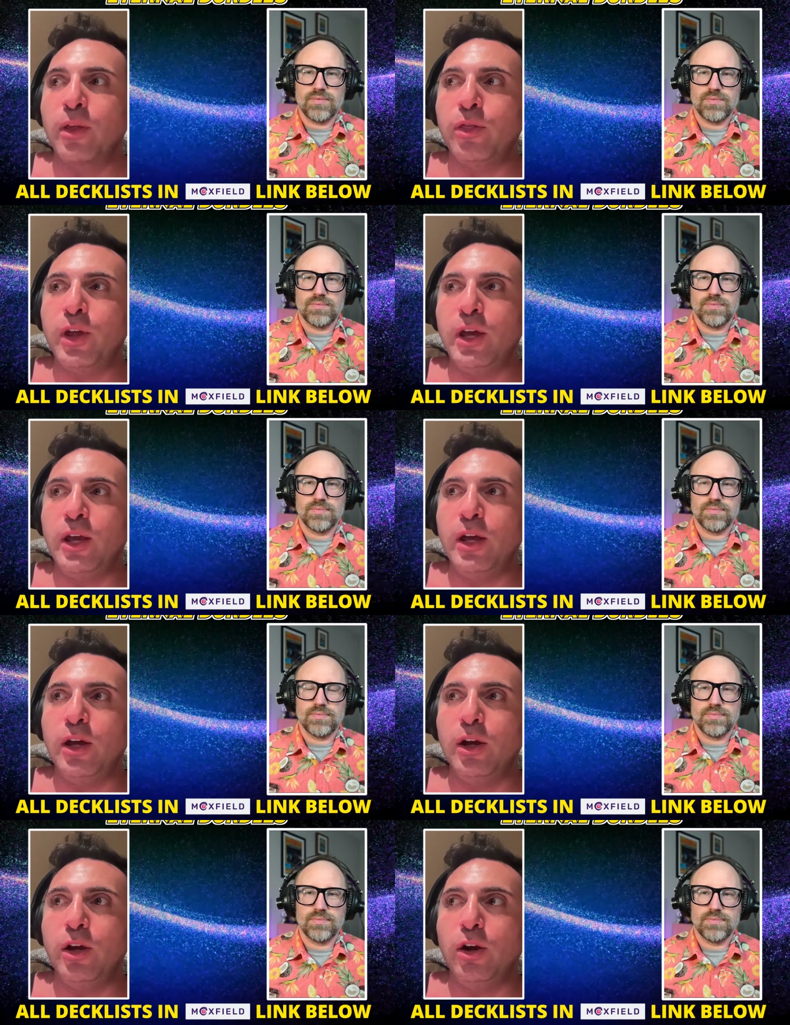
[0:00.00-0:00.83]

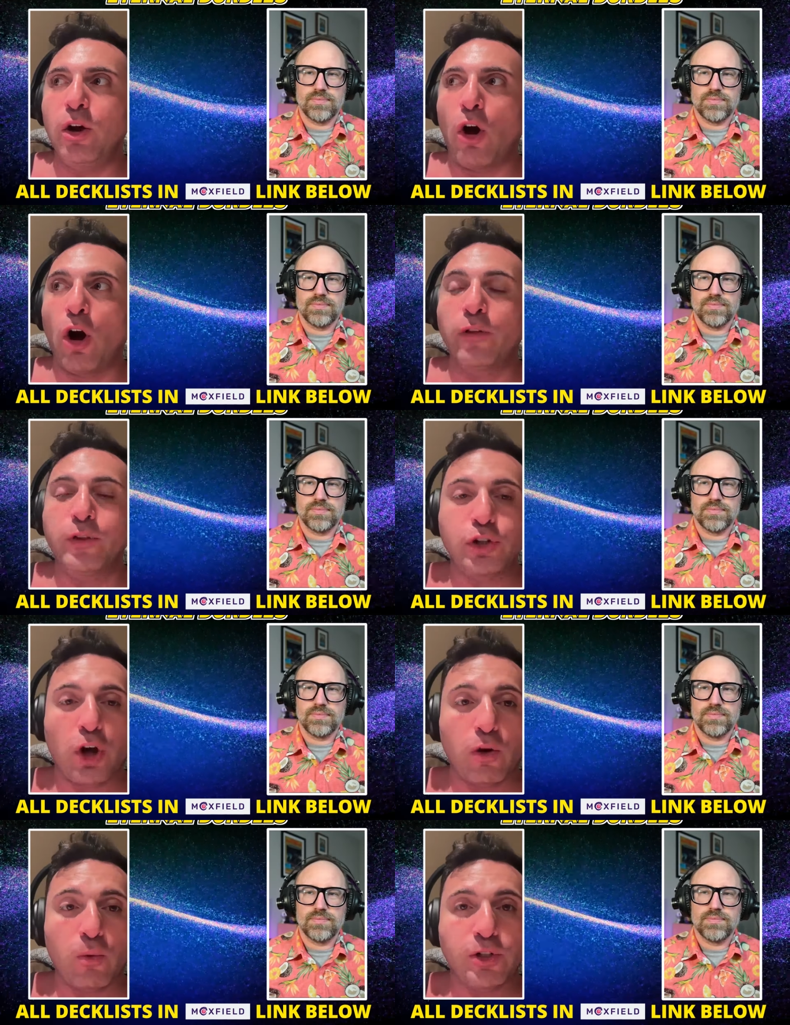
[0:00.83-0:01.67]
Speaker 1: the all the
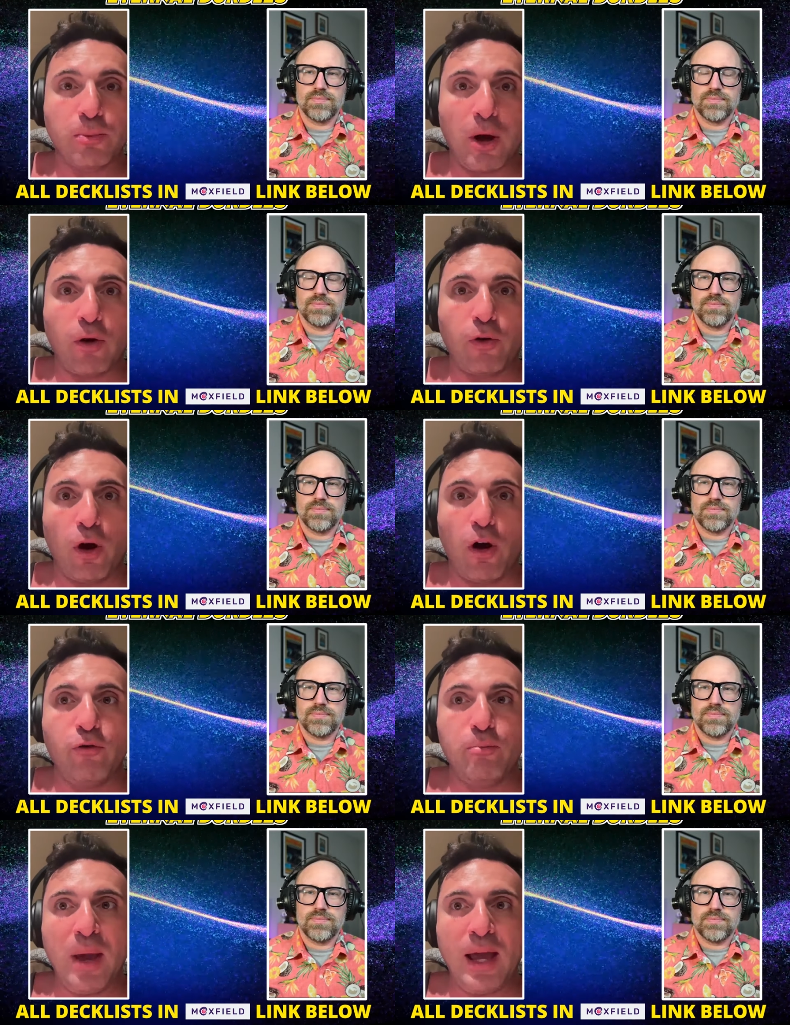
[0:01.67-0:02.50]
talk was about
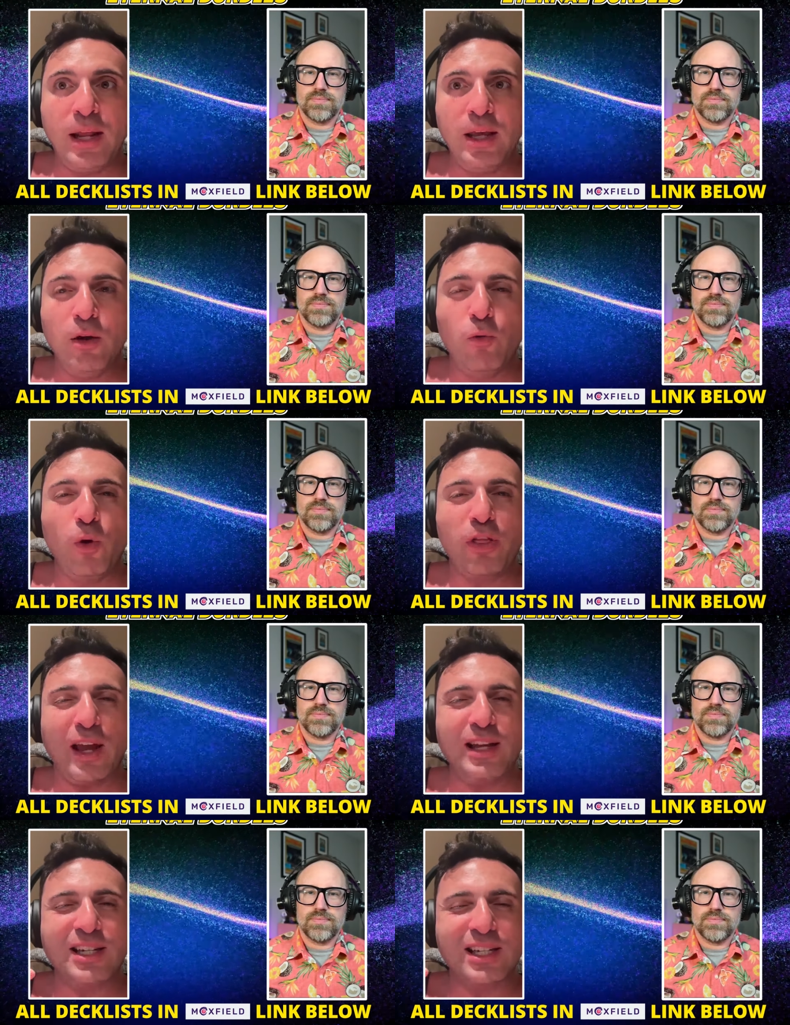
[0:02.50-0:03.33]
of banning with
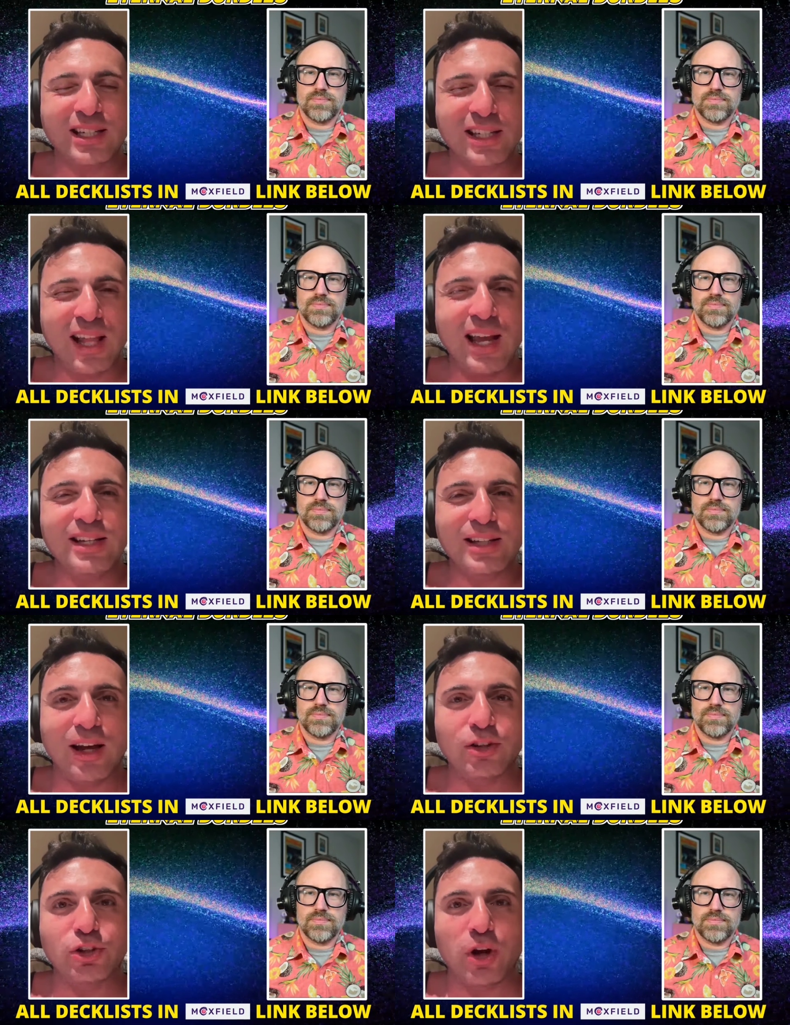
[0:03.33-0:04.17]
a slight
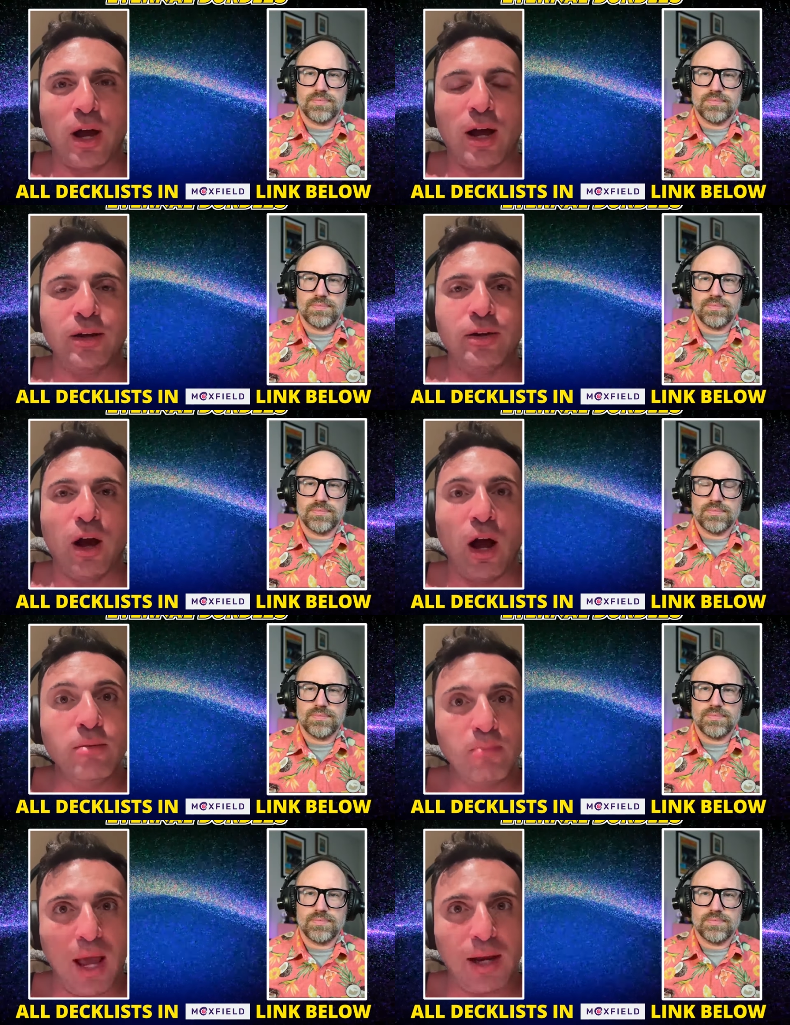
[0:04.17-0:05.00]
touch on
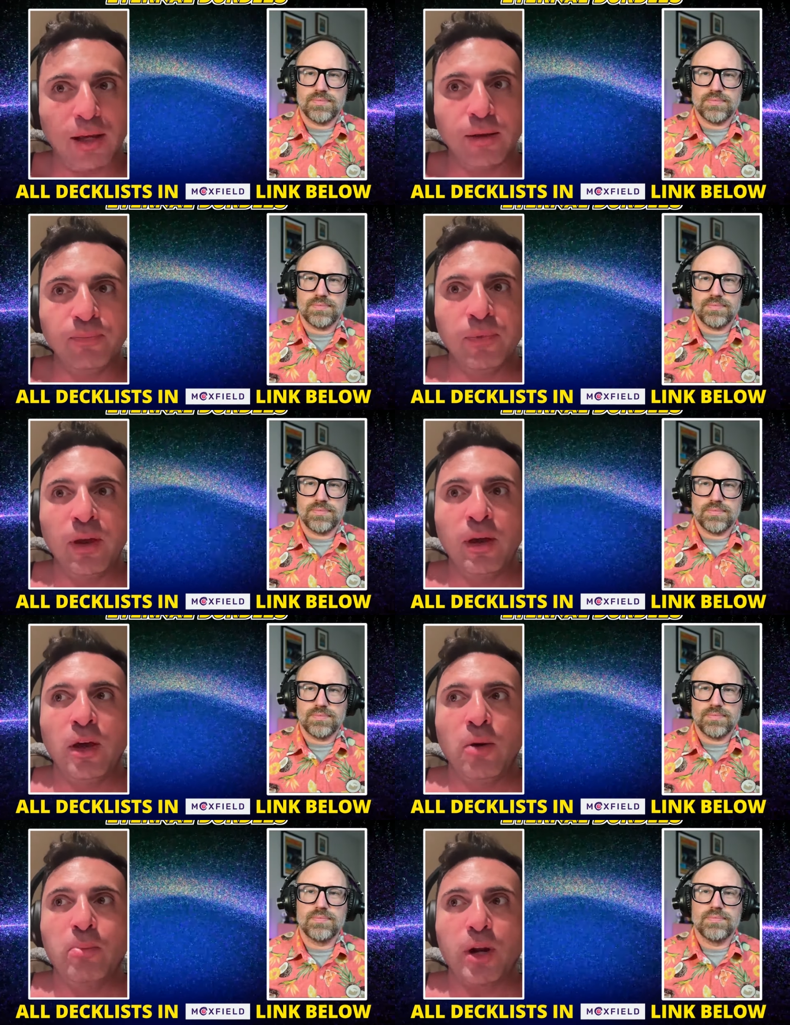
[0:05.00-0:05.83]
unbanning.
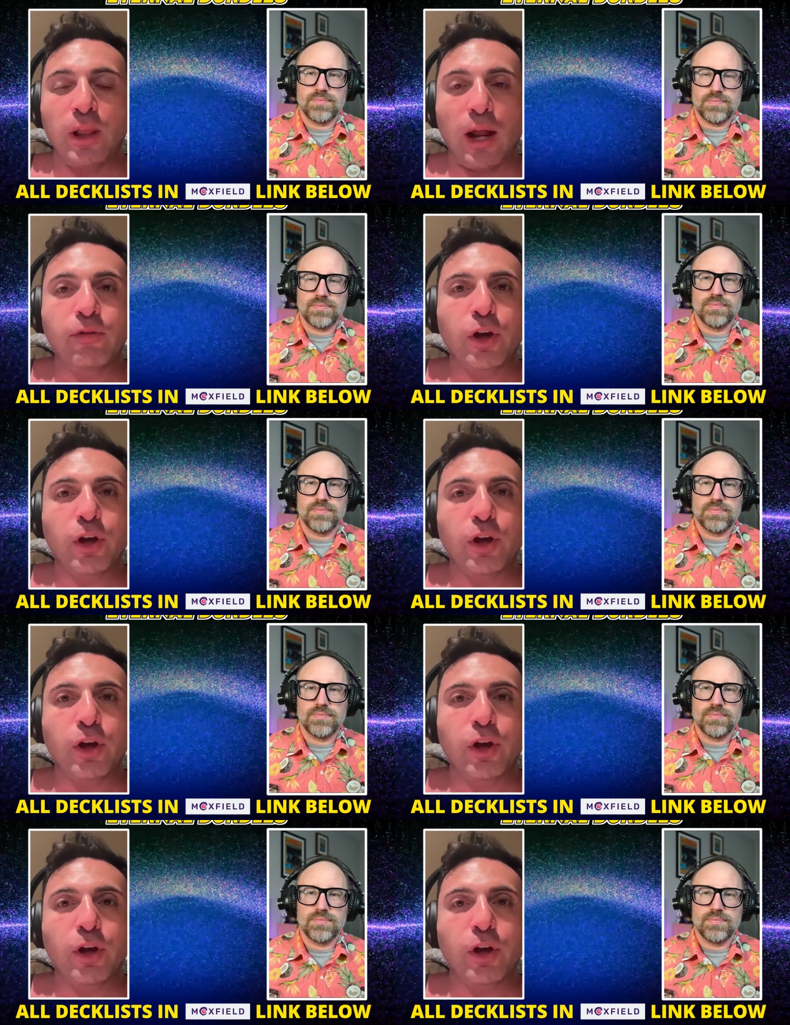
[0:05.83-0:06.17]
But a lot